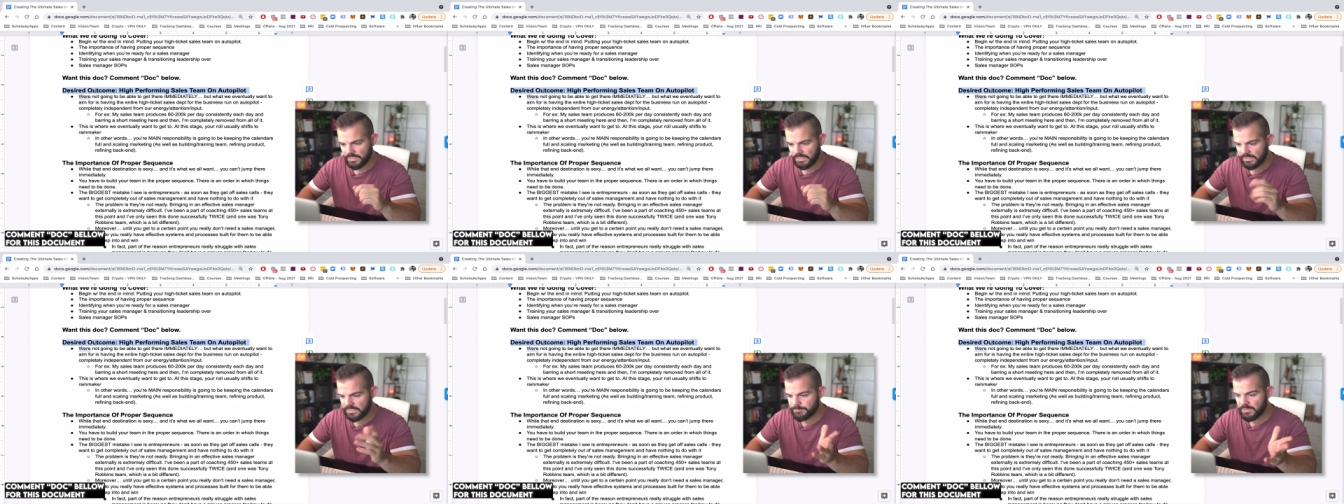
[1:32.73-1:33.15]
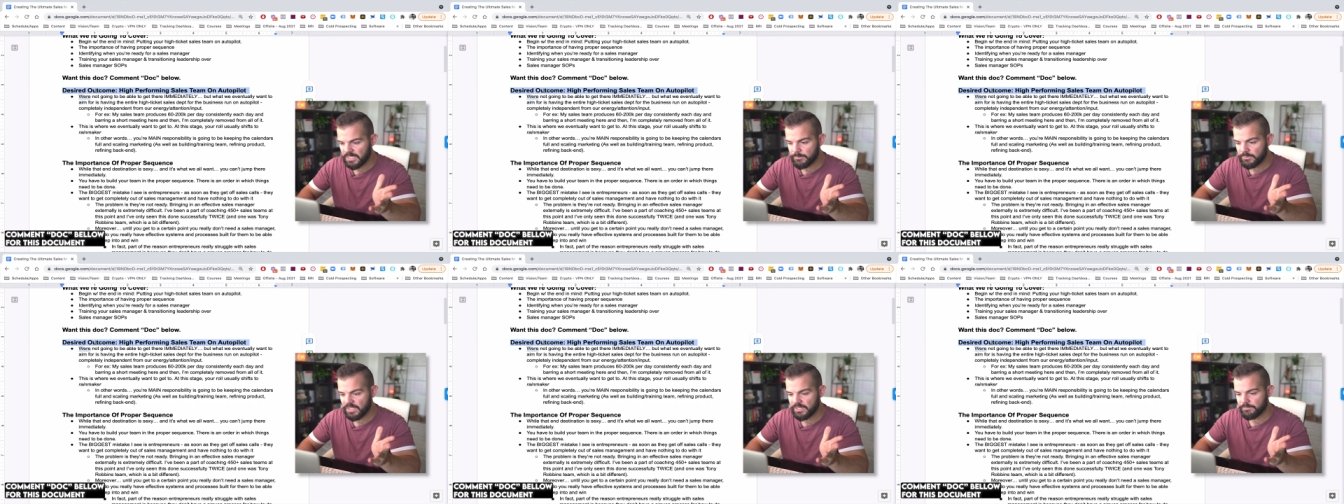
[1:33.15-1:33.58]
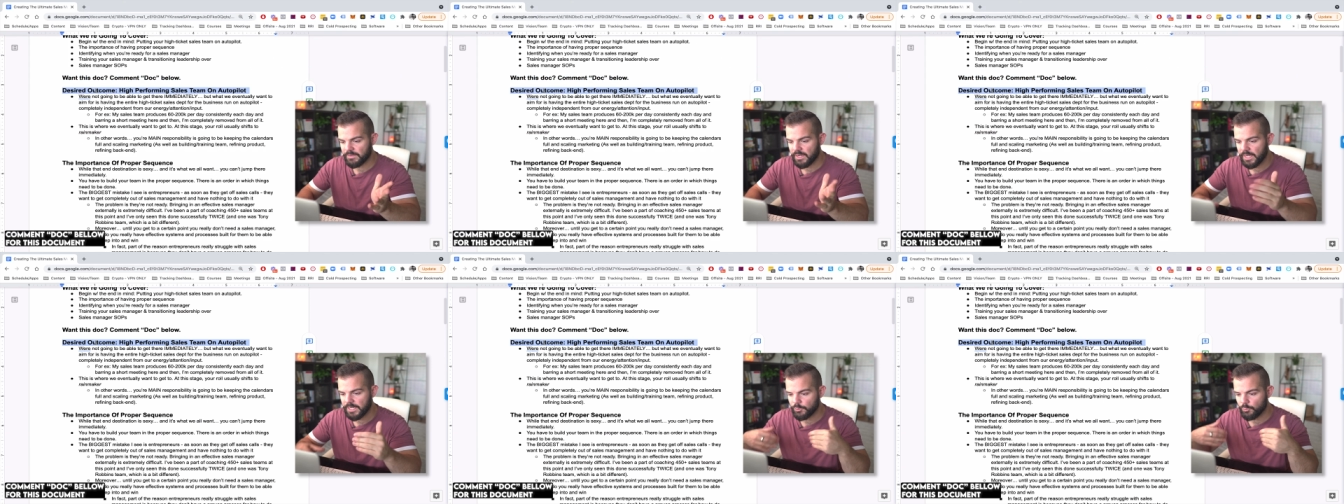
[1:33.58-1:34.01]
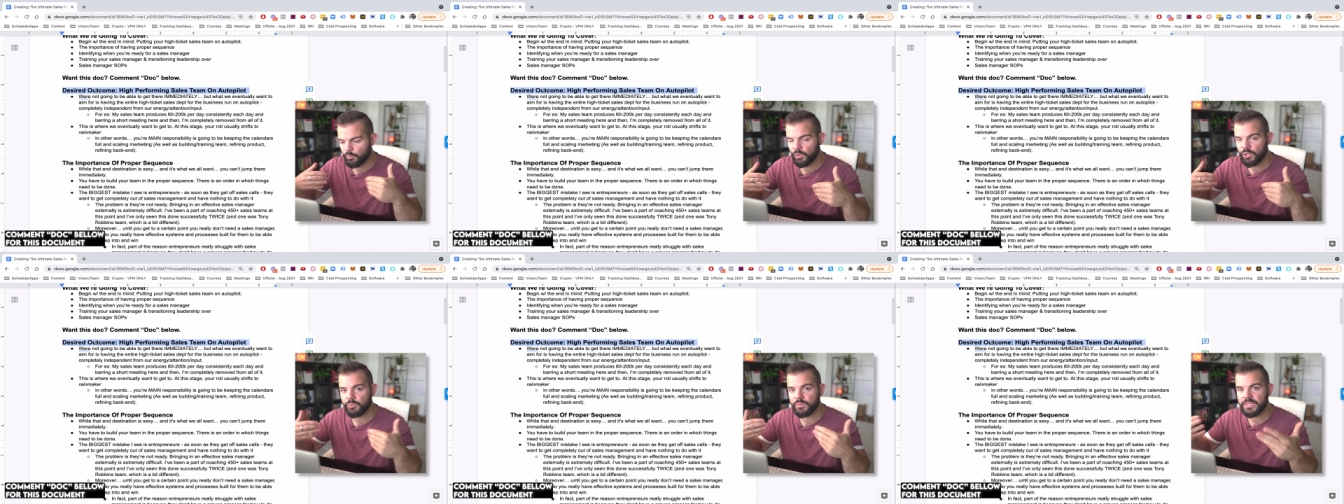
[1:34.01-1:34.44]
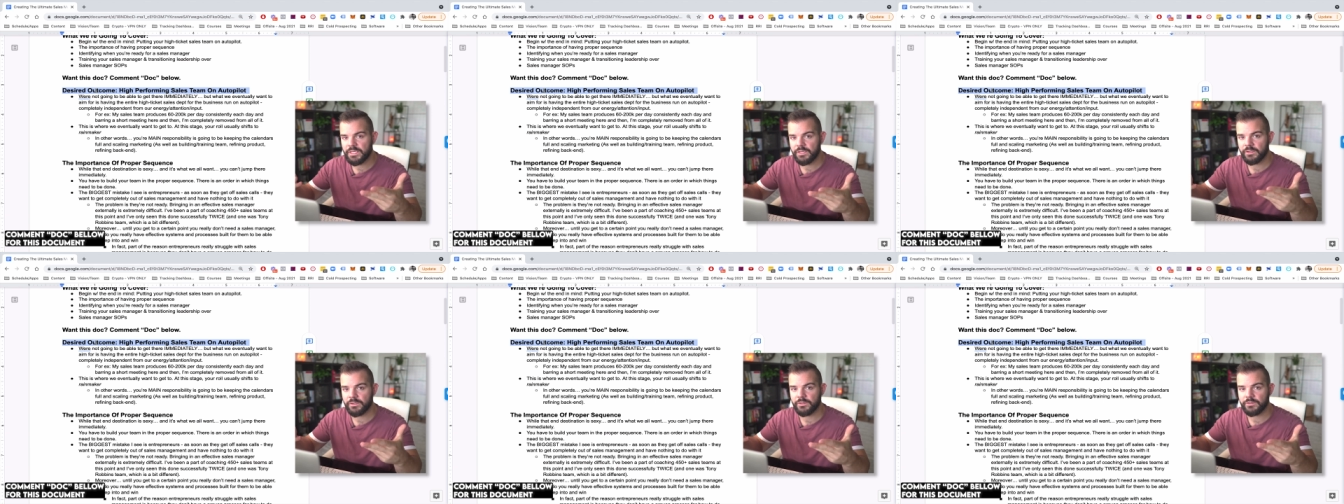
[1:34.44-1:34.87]
Let's begin with that in mind. What are we
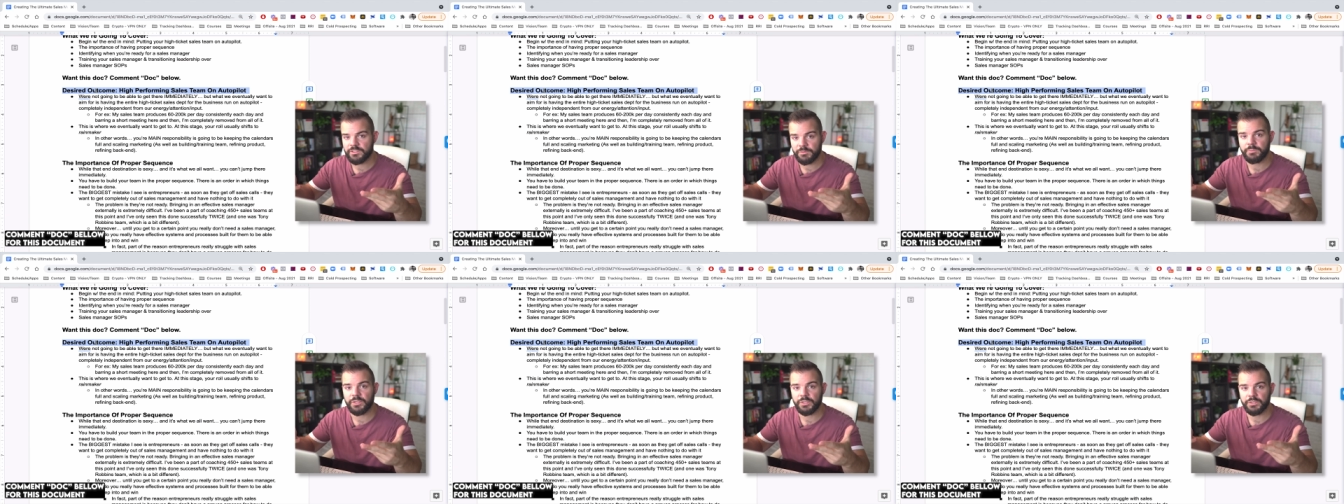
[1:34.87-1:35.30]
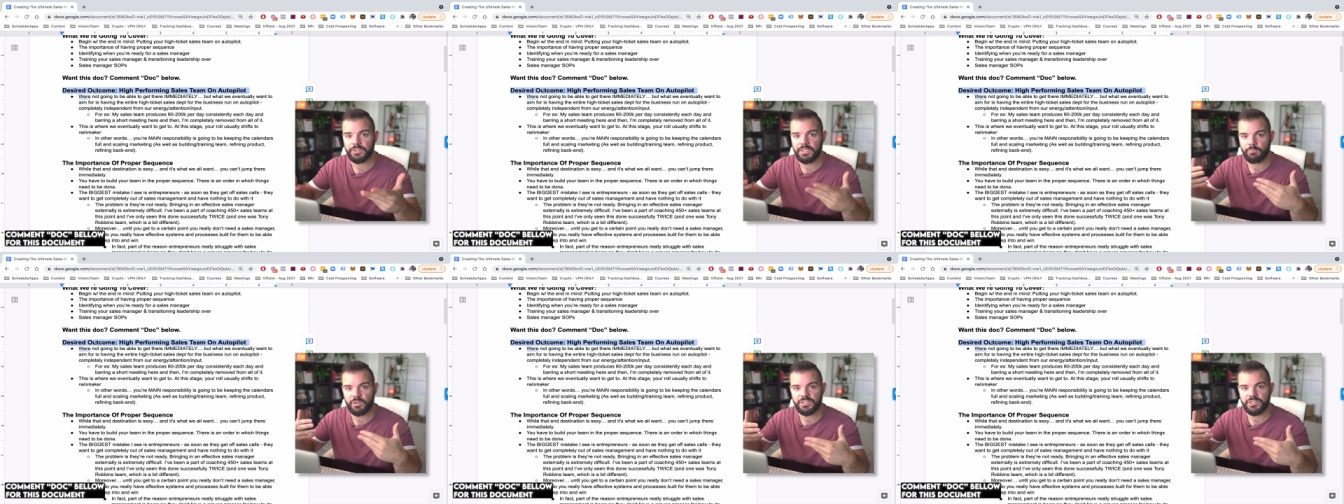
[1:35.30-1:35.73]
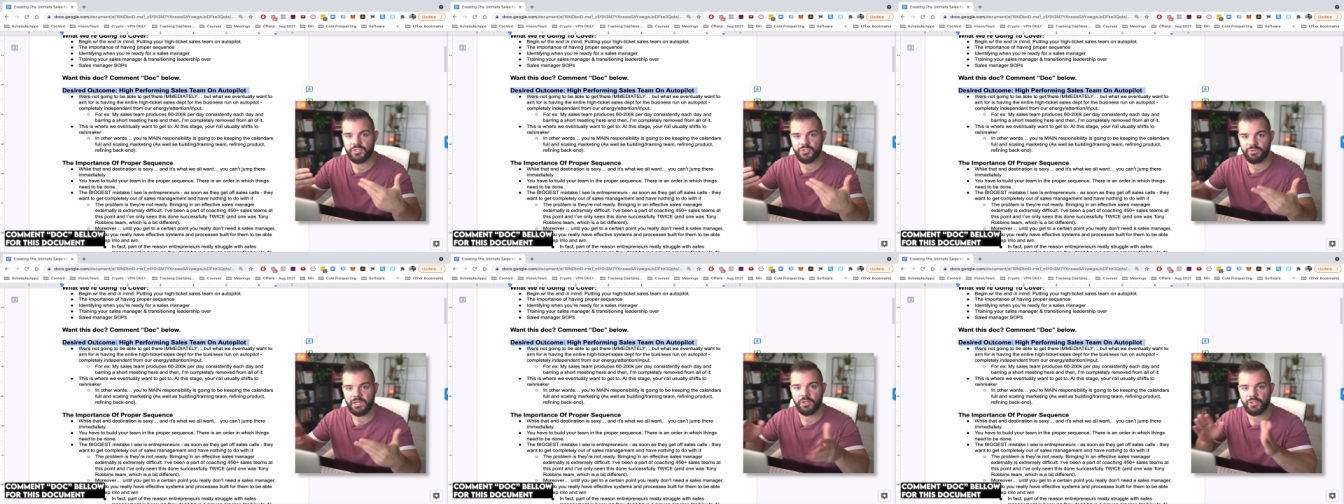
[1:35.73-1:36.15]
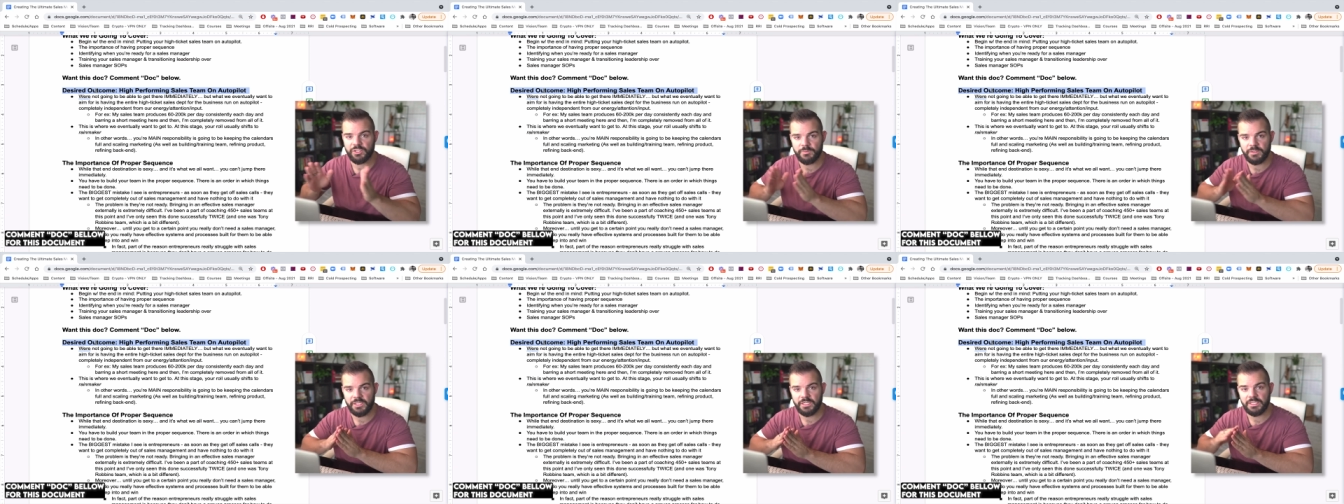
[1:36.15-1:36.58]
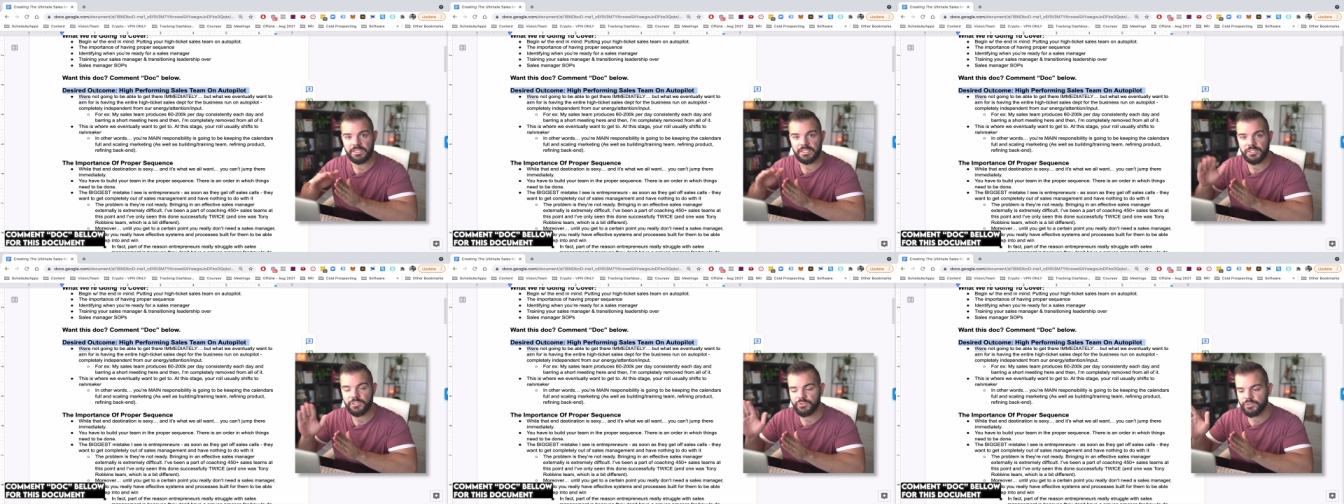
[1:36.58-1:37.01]
here to build? And what is this training ultimately going to
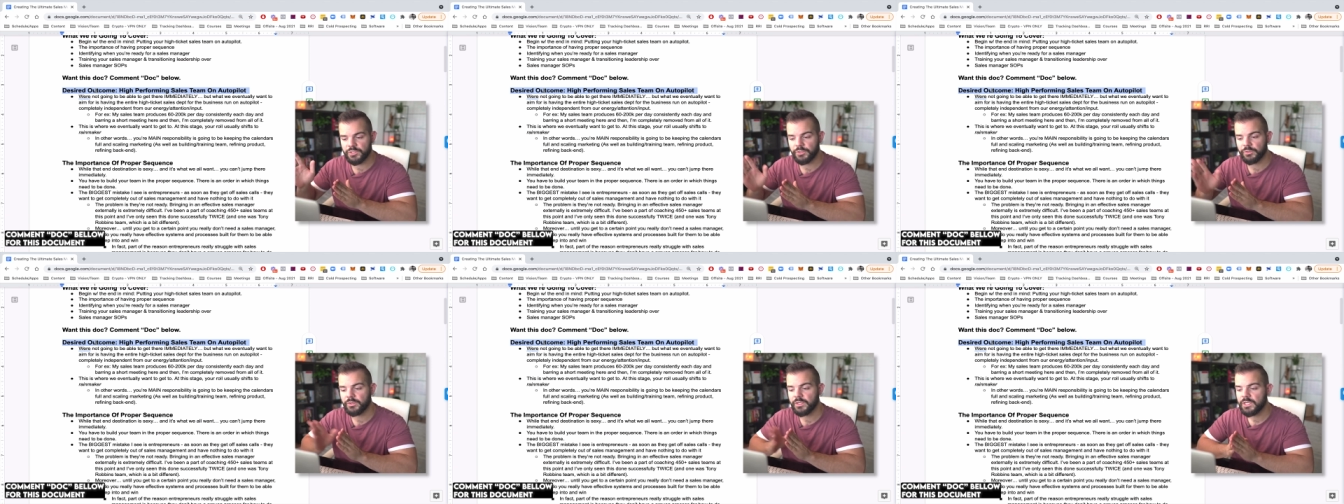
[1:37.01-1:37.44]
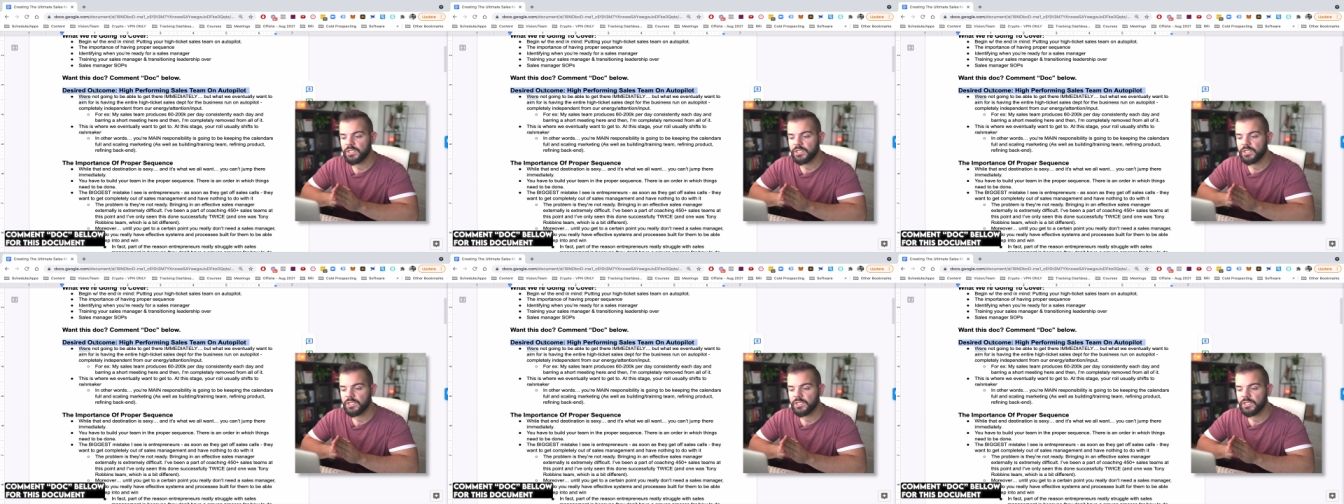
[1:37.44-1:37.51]
lead you to?